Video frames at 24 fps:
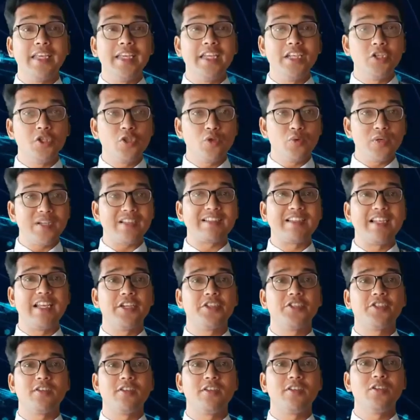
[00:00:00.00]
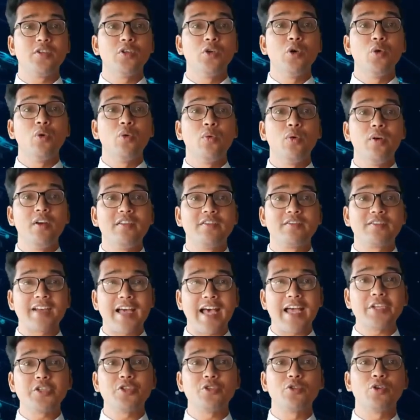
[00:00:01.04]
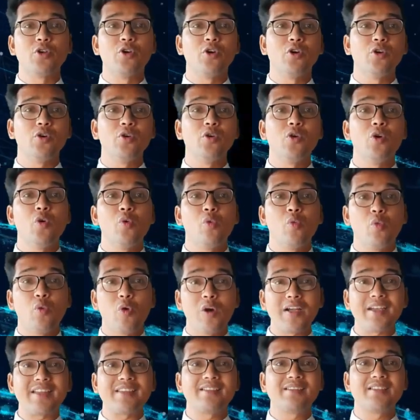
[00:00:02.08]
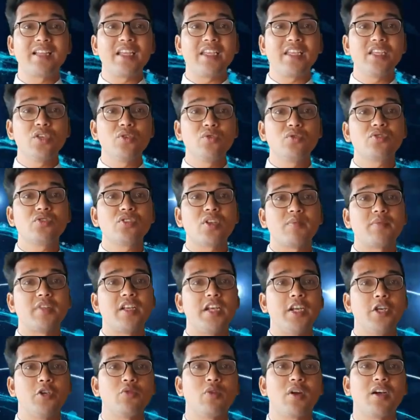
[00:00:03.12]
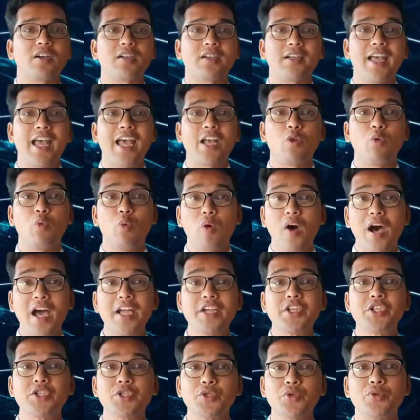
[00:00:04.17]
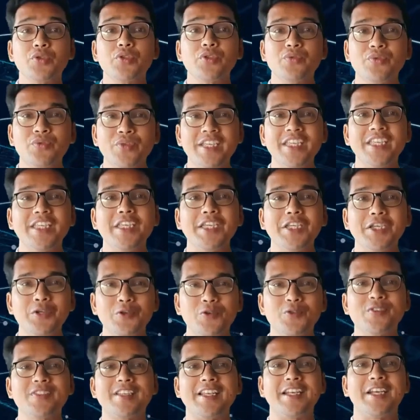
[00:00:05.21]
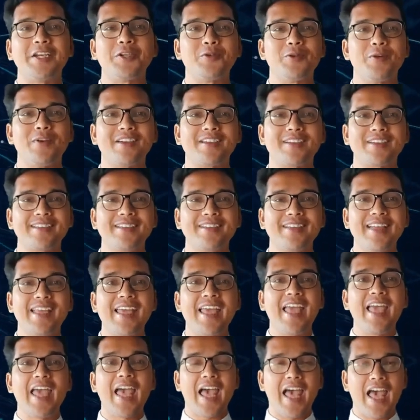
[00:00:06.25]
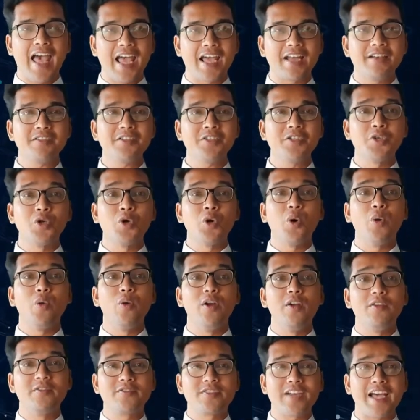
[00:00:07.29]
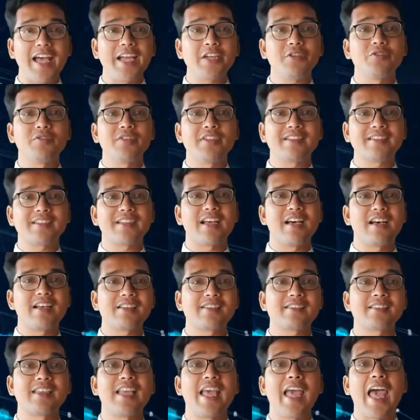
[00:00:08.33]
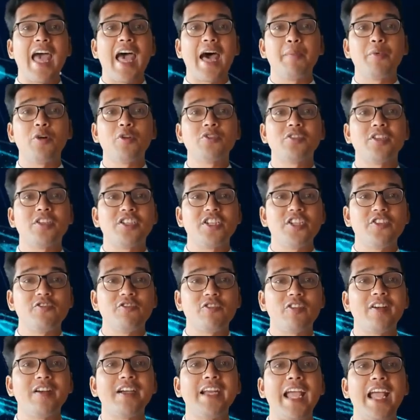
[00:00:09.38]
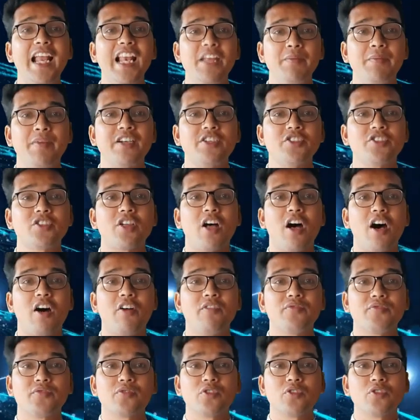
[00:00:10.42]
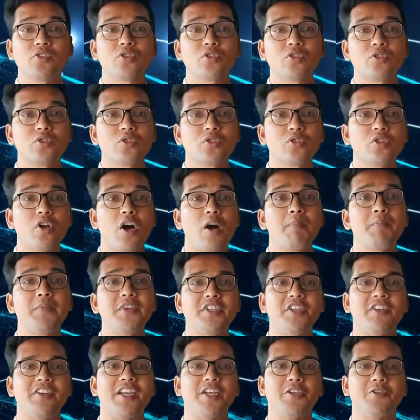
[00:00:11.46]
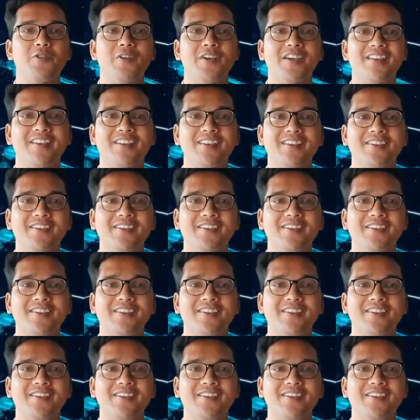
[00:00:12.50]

In today's lecture, we will try to know what is the use of the network and why should we use the network, and we will try to discuss about the different elements of computer network.